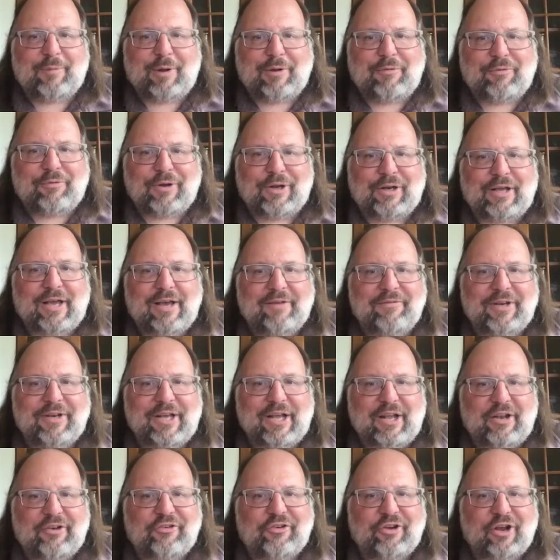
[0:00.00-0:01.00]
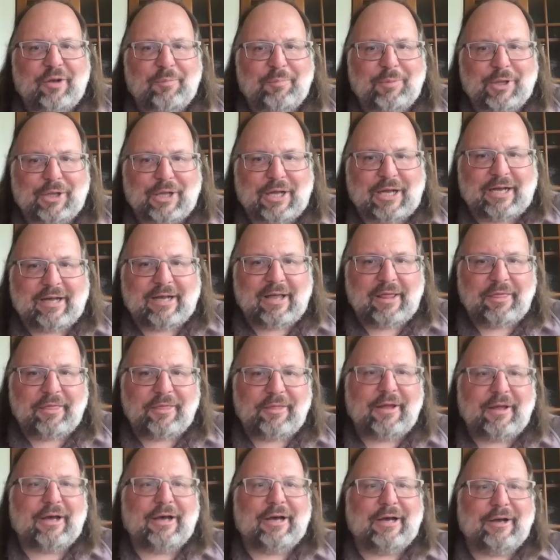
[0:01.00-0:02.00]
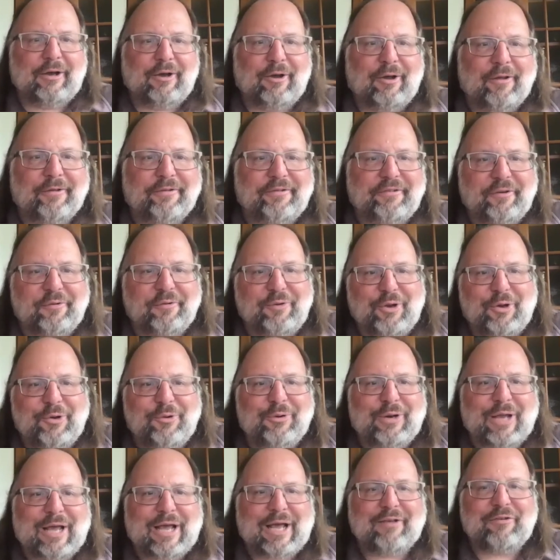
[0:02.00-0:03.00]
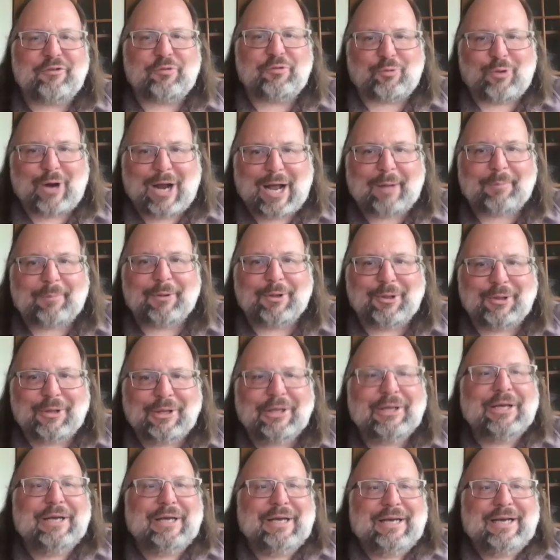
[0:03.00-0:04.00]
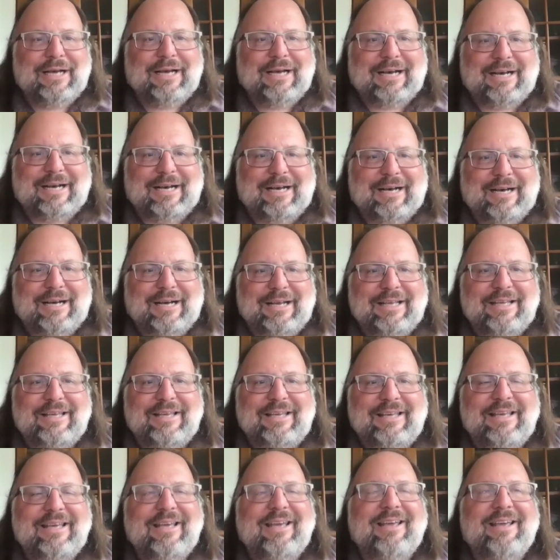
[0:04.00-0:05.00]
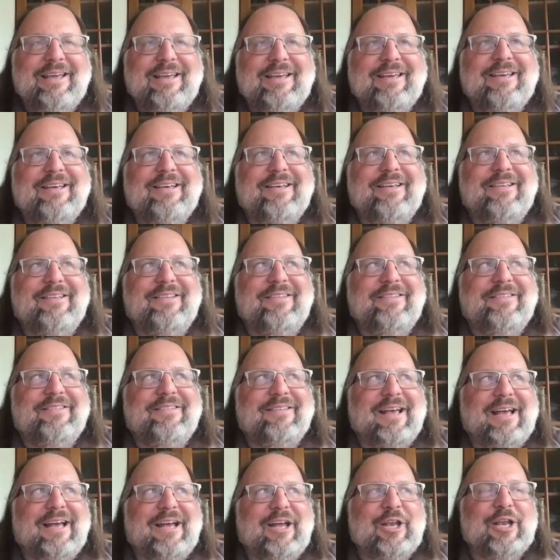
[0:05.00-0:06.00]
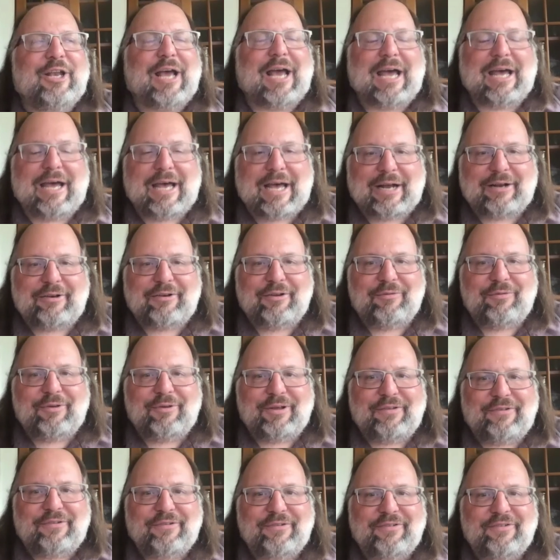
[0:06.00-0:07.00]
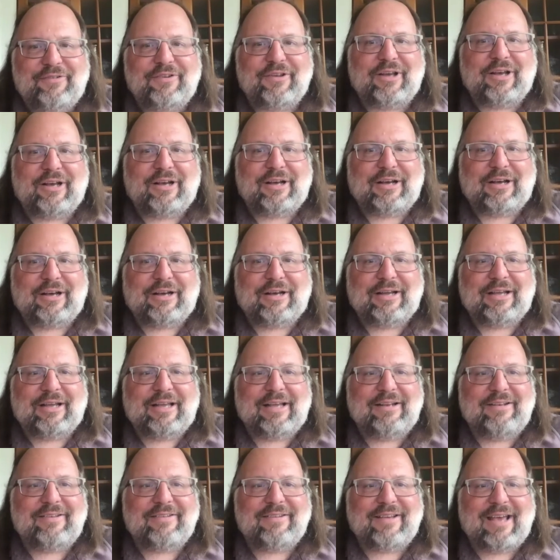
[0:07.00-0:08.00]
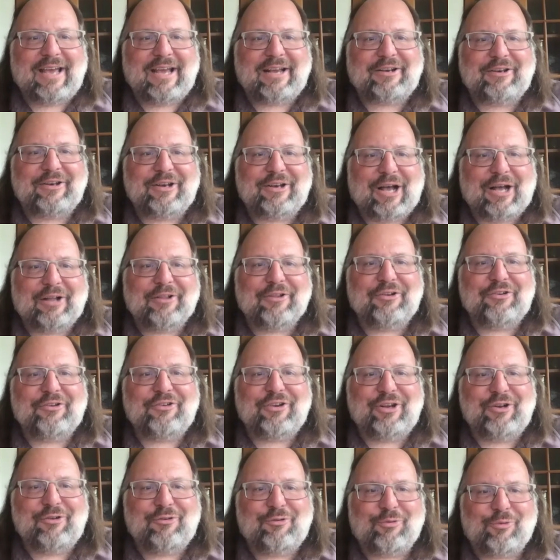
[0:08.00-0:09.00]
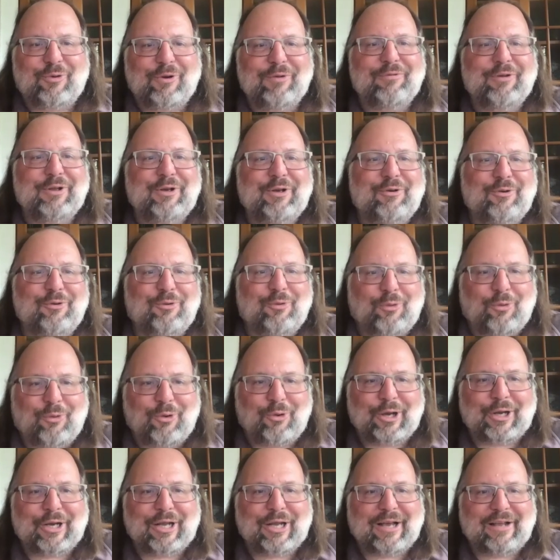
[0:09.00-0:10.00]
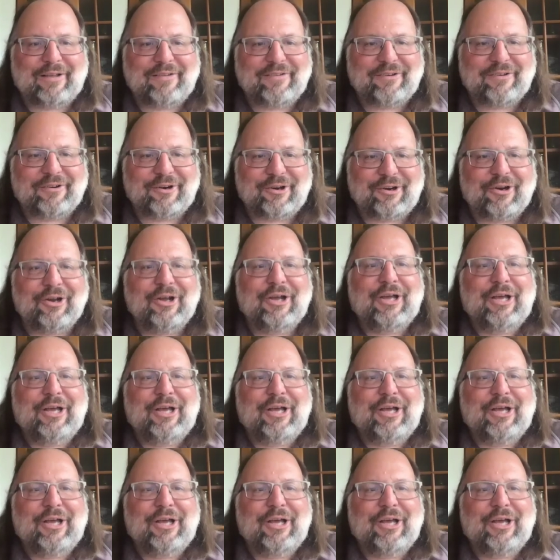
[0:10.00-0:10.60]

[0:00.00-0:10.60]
friend Evan Henshaw-Plath, also known as Rabble. He is an activist, a technology-driven organizer,